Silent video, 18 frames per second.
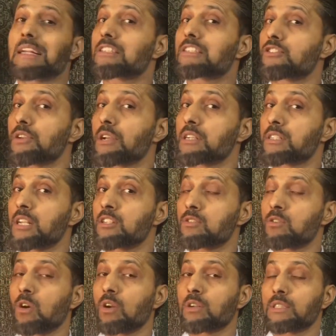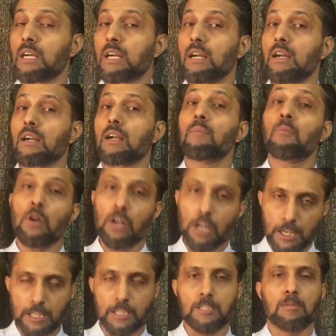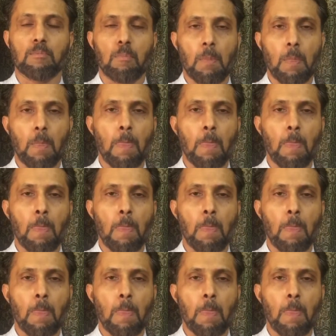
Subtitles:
restrictions on the commodities.